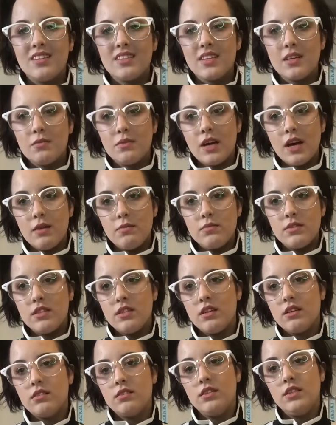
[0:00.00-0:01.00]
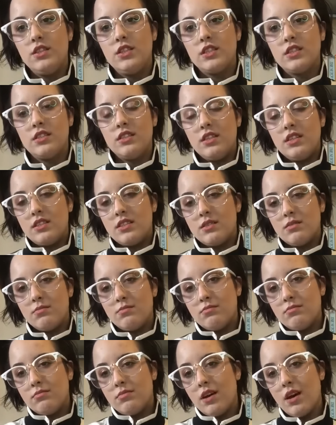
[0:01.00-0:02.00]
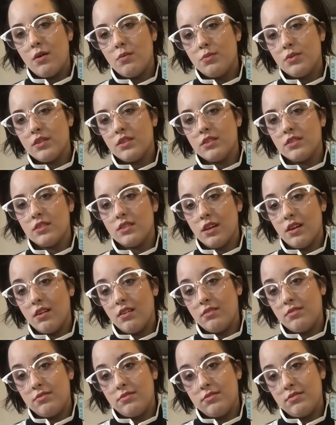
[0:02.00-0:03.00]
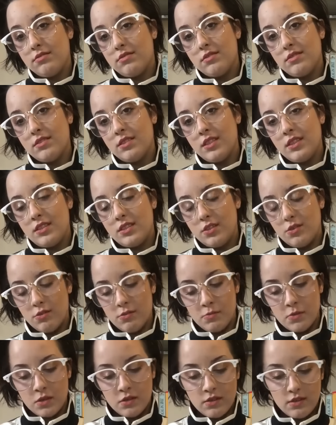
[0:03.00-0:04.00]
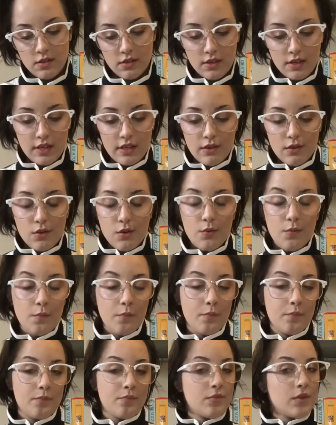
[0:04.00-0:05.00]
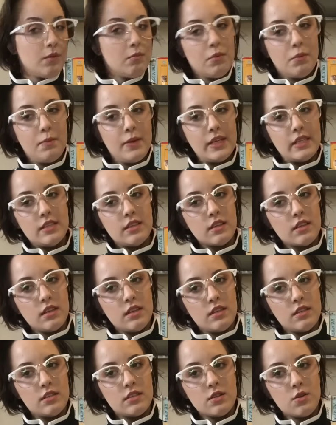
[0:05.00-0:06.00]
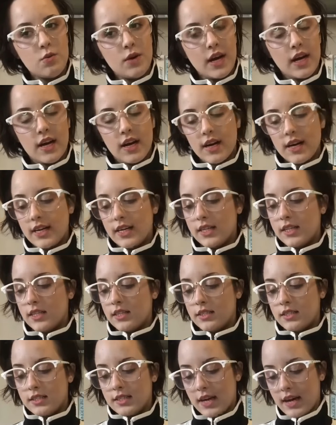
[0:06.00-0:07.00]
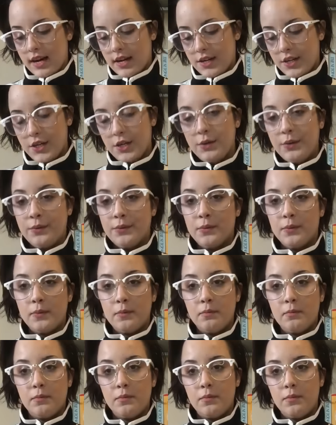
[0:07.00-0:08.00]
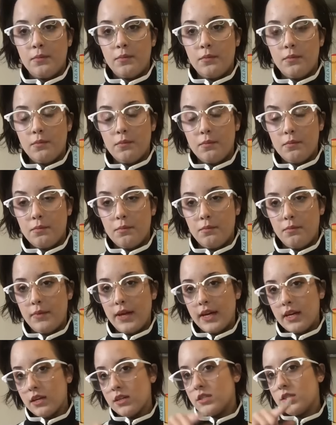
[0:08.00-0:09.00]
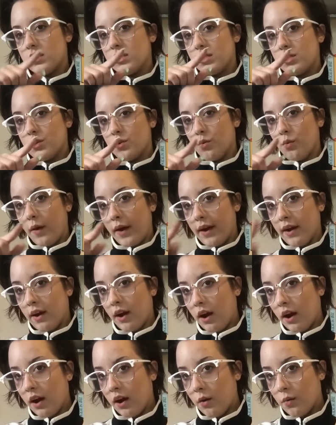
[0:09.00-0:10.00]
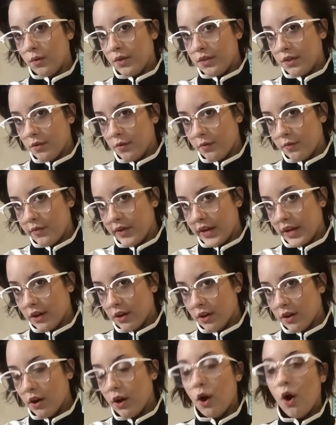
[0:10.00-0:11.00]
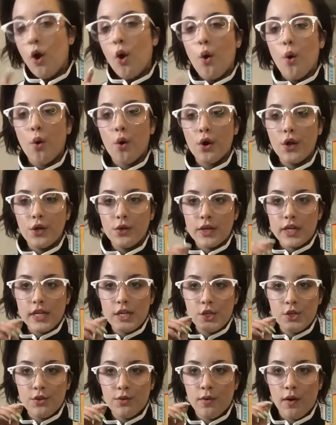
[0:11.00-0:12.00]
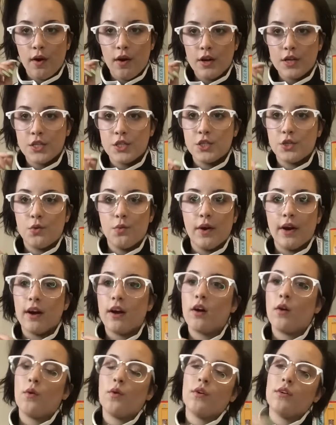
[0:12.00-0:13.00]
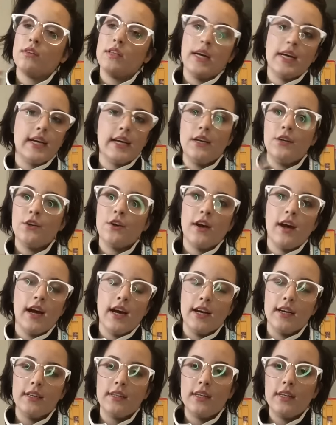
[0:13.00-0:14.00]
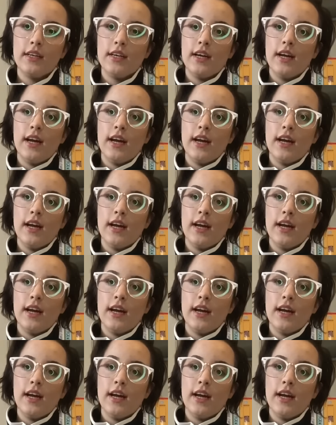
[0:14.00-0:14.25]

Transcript: Sometimes, you know, you just need some help with yourself. It's normal. But basically the square is that you make a square with your finger, or you can draw a square or like in your head.